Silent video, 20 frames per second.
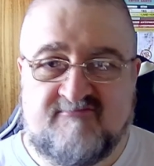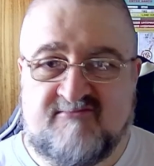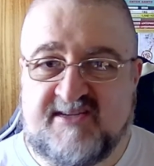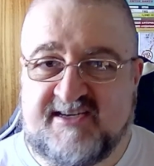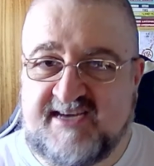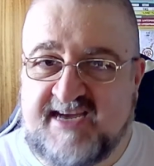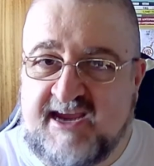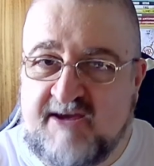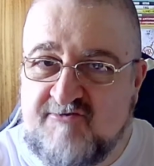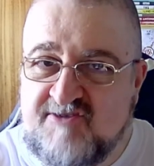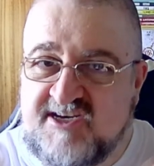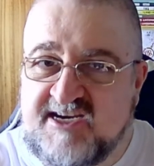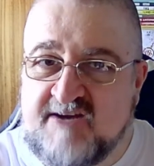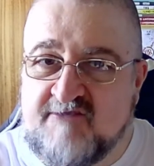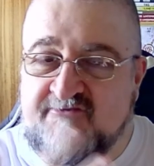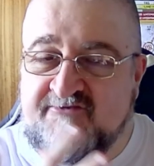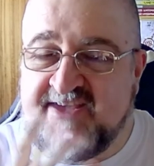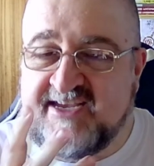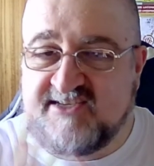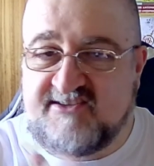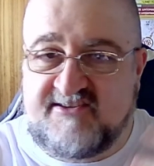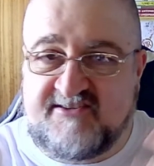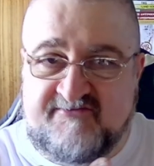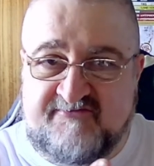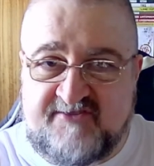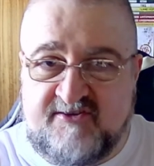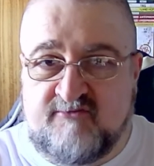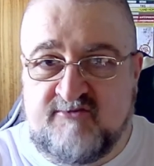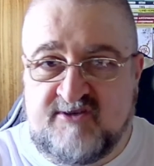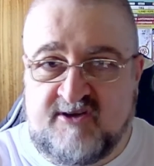how do you get out of this
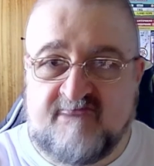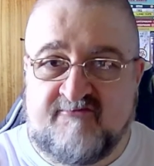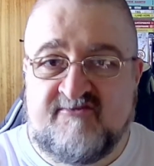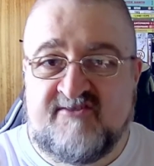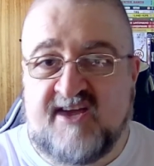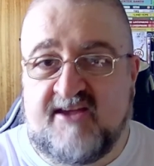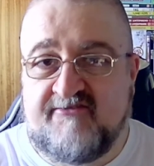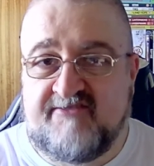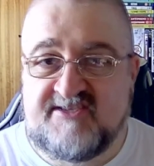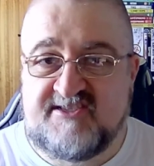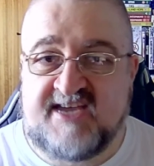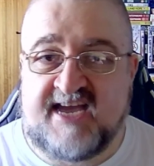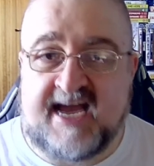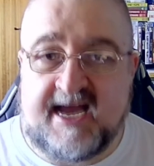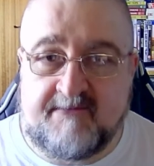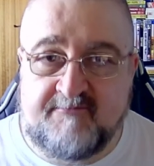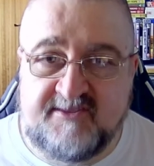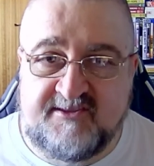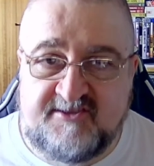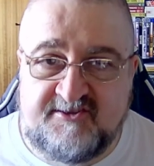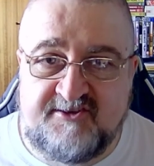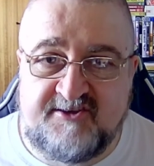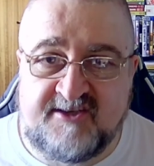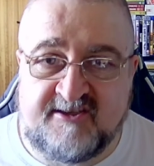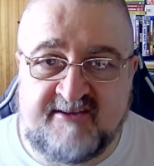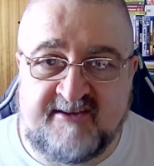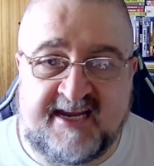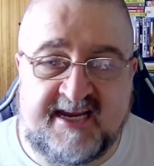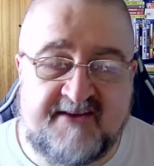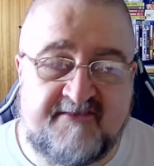feeling of nothing's happening to your
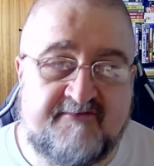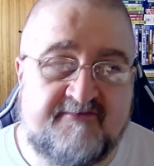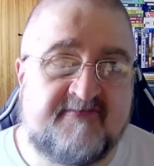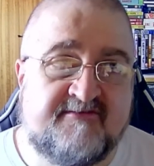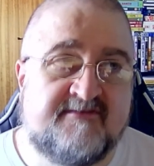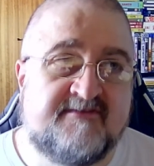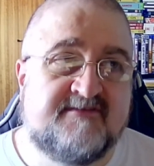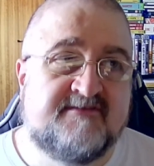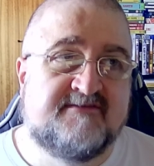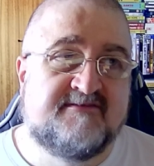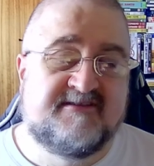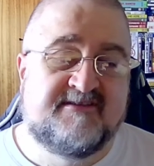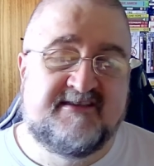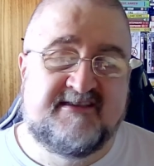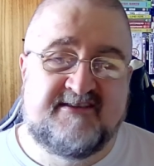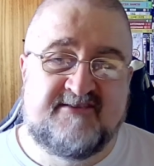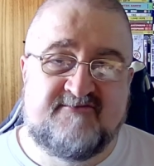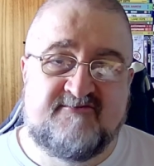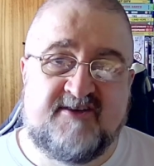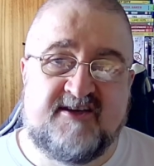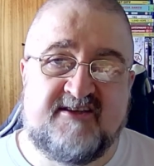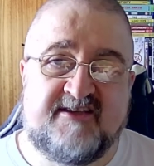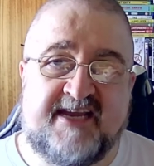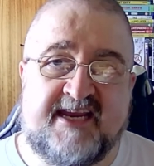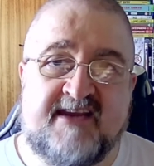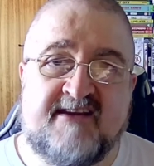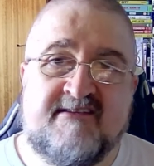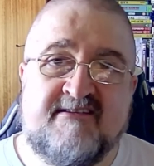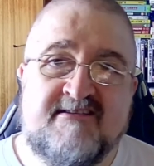life, really,